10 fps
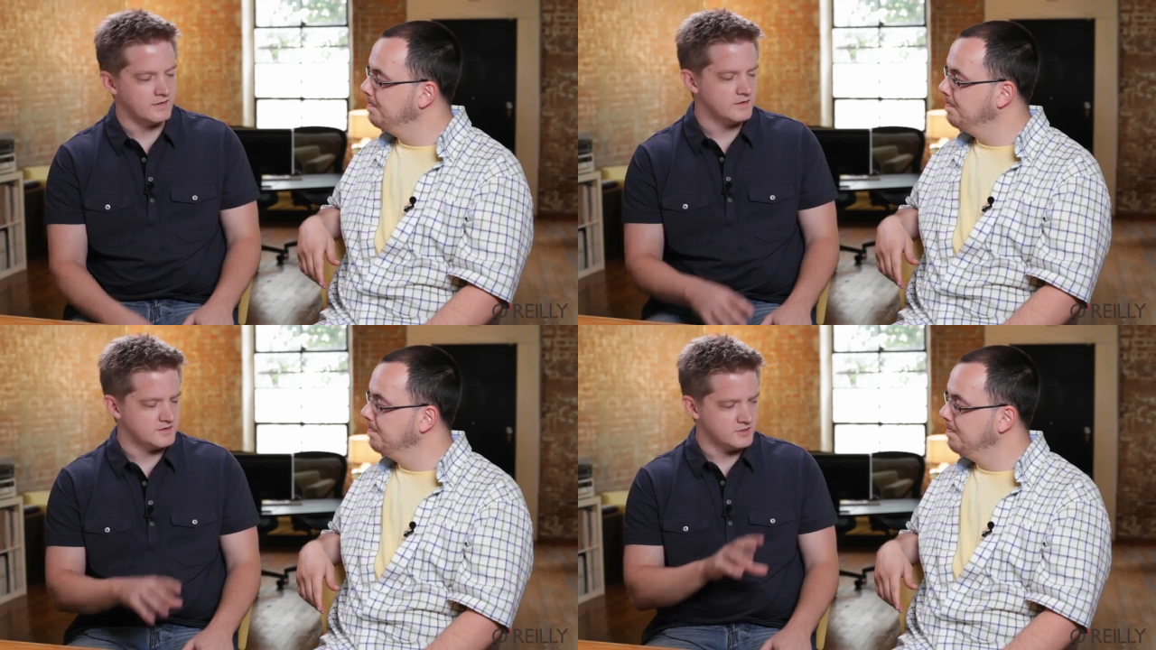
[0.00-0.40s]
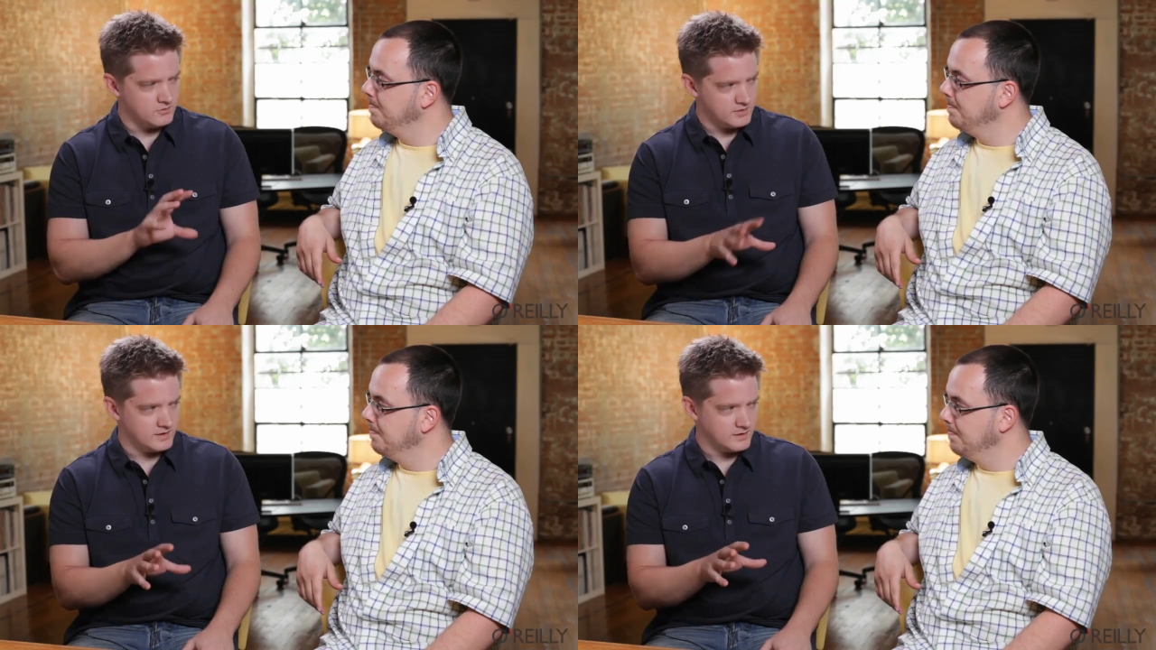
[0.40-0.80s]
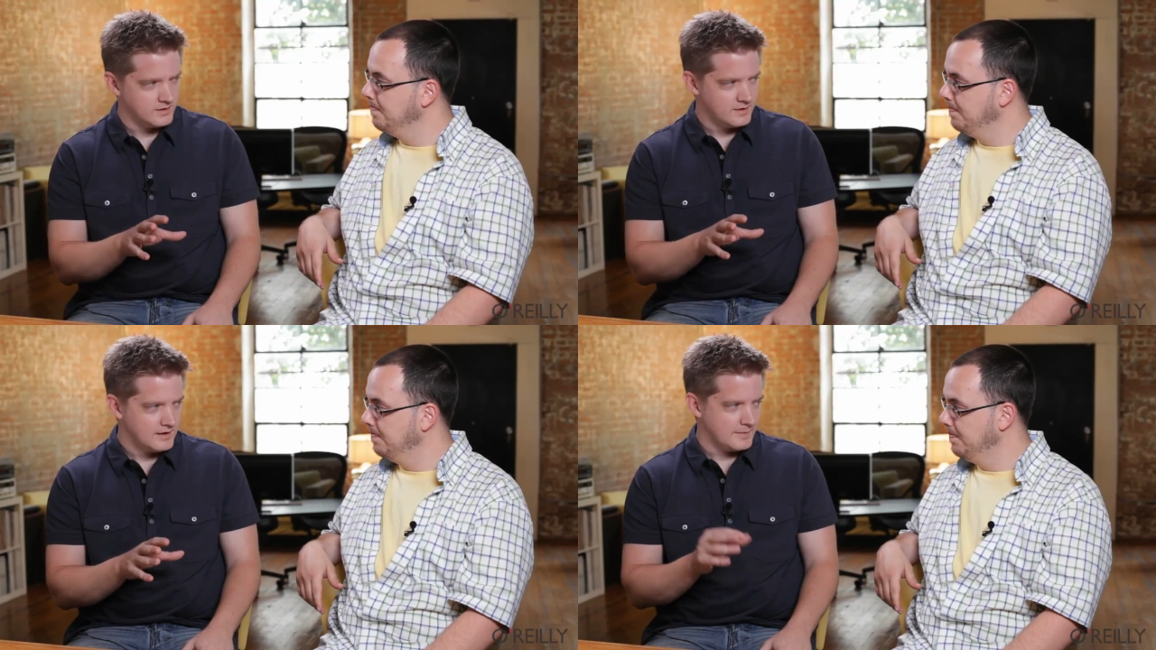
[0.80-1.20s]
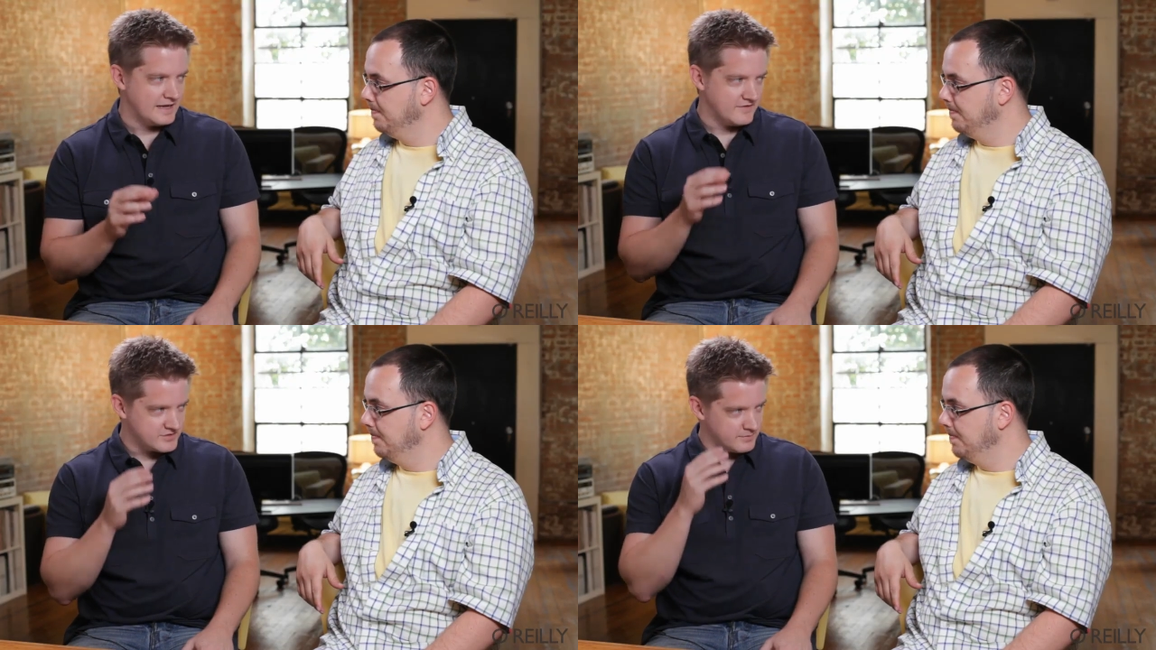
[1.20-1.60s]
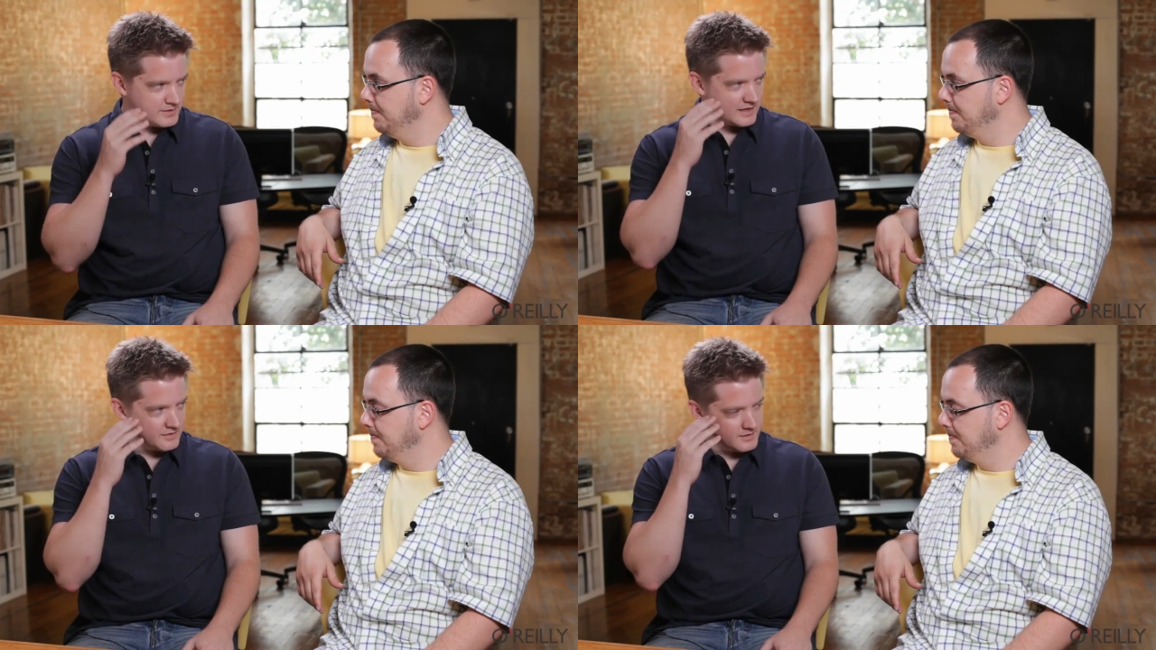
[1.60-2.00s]
Speaker 1: then tuning. I mean, I have to
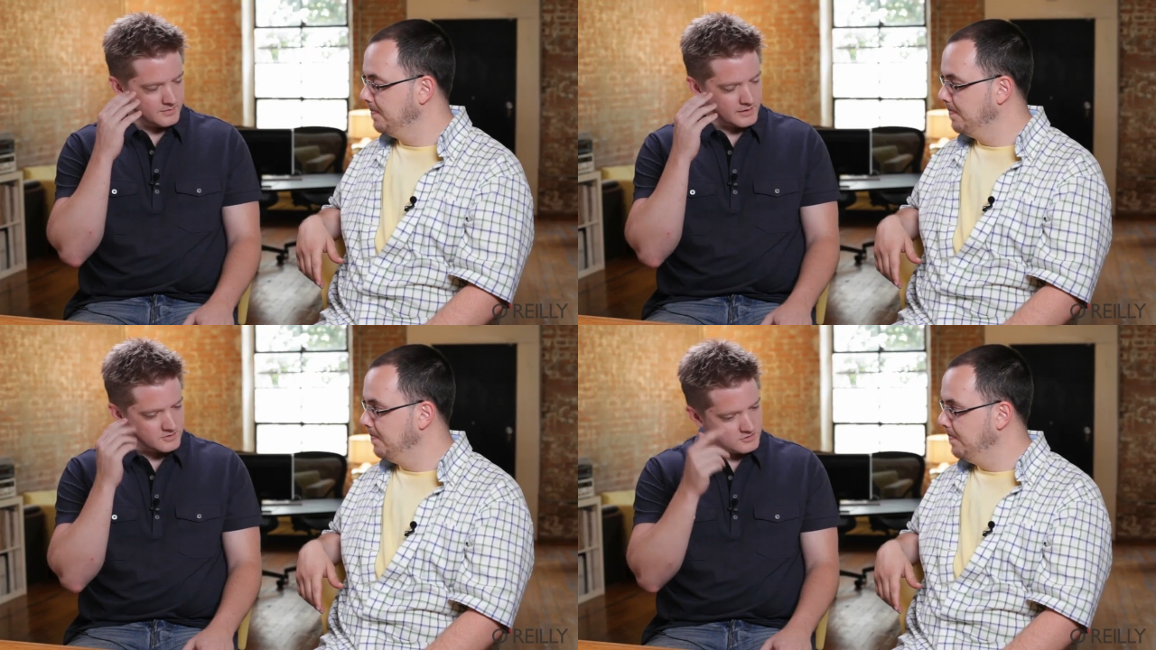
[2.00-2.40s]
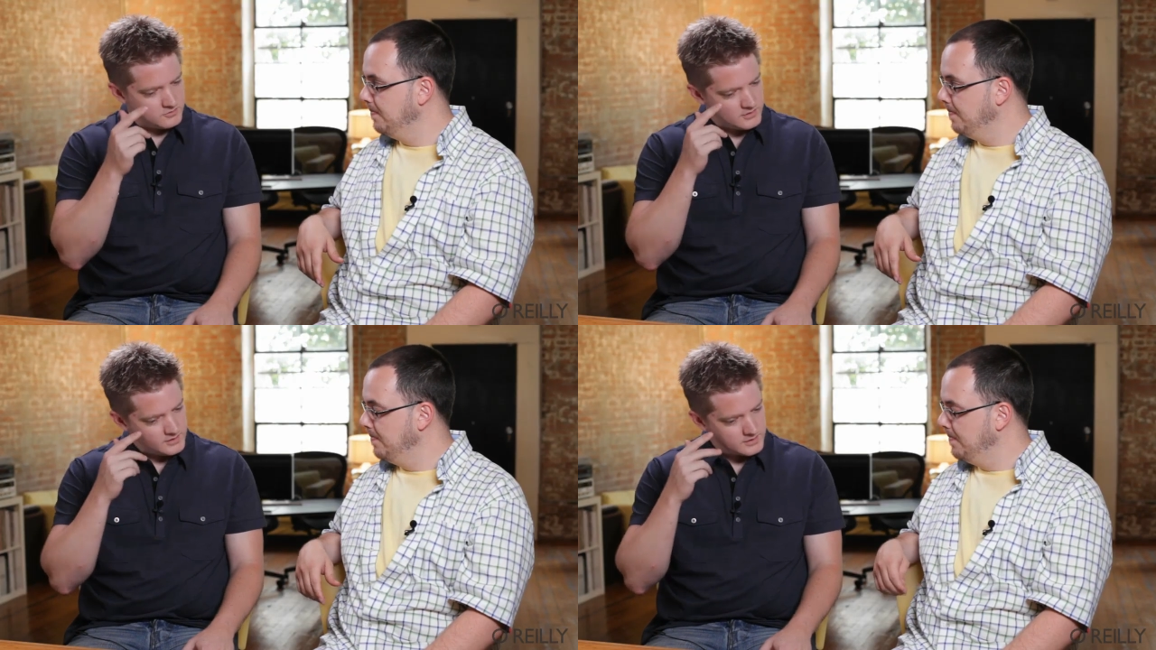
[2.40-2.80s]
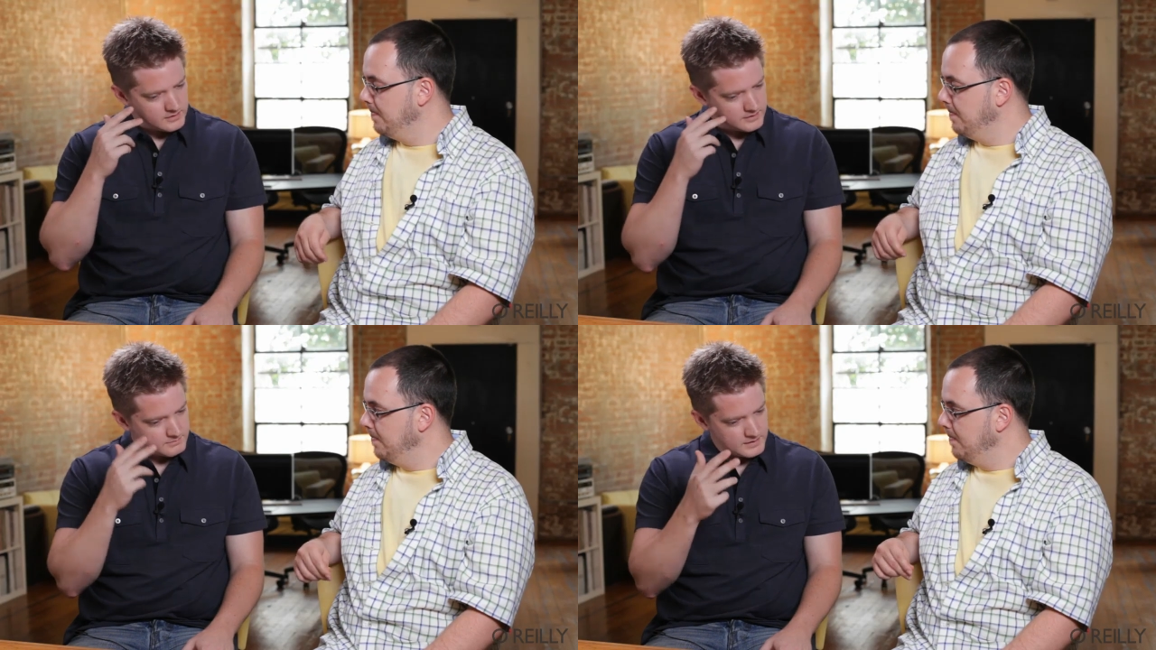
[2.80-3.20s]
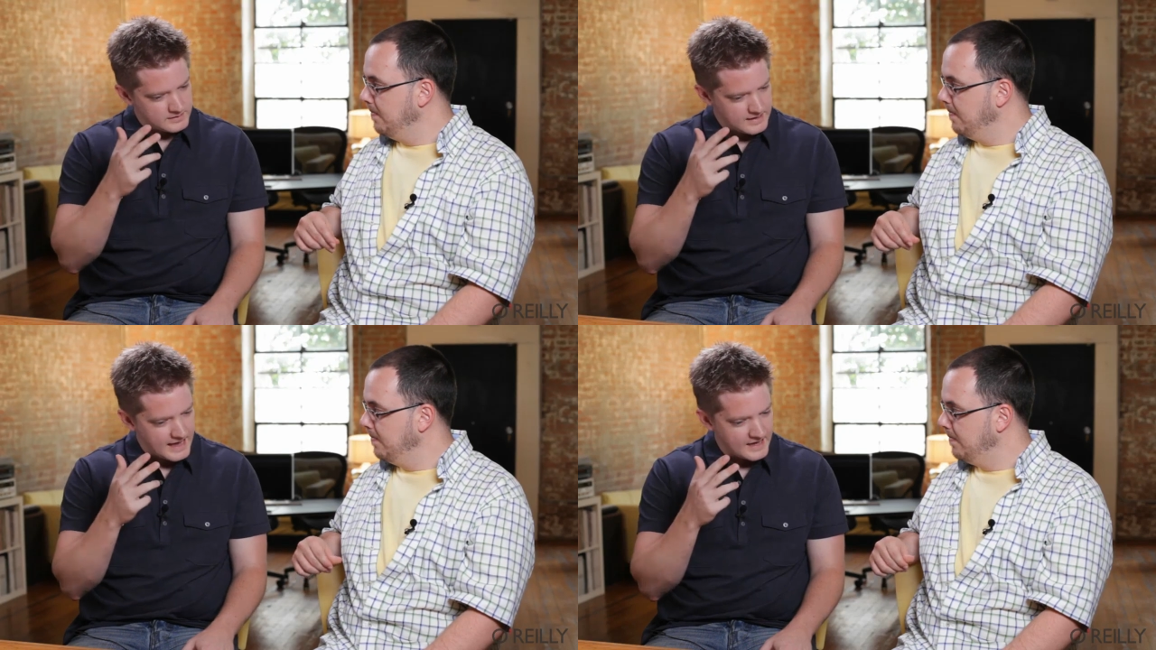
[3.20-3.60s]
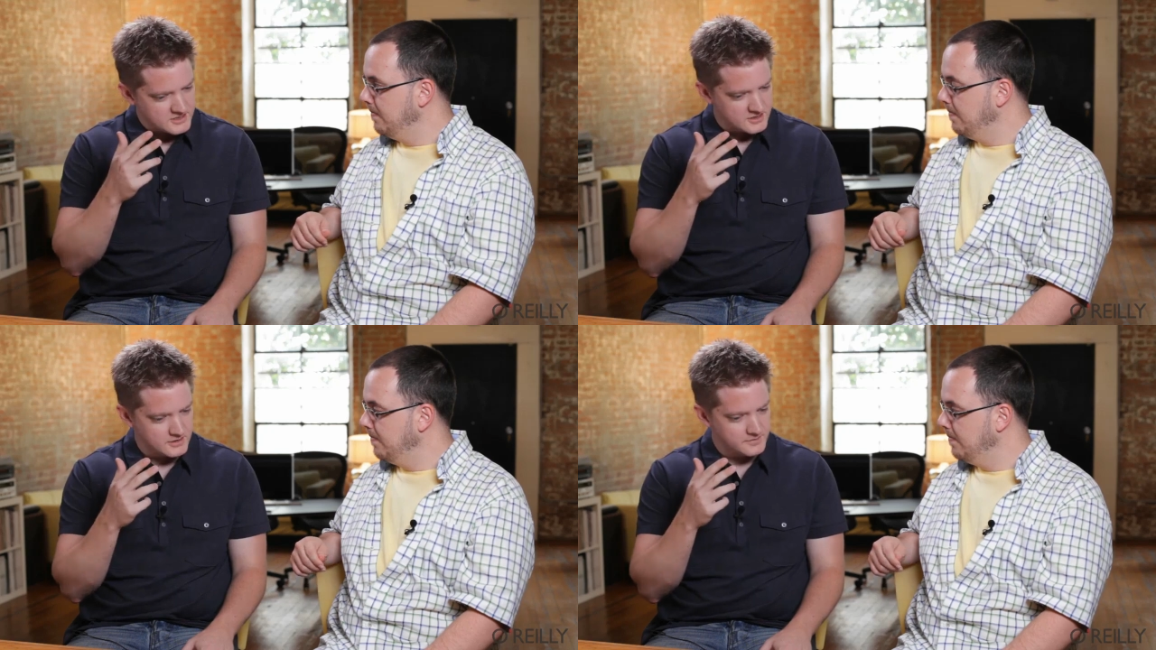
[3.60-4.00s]
admit, I think about tuning and, and, and
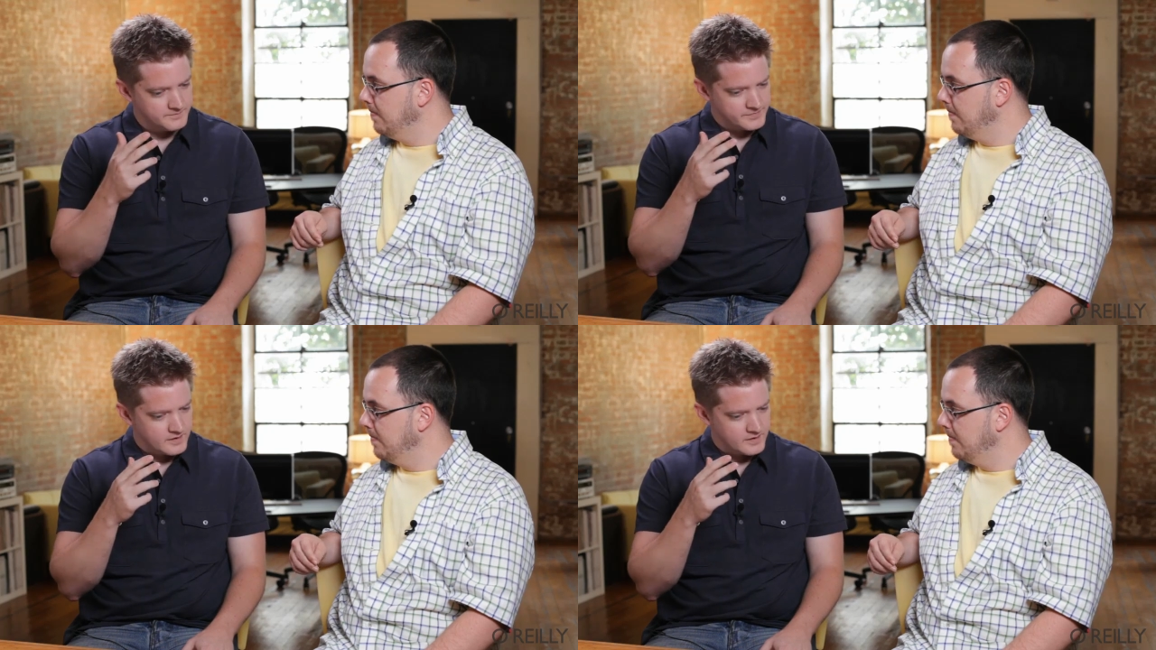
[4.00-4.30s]
caching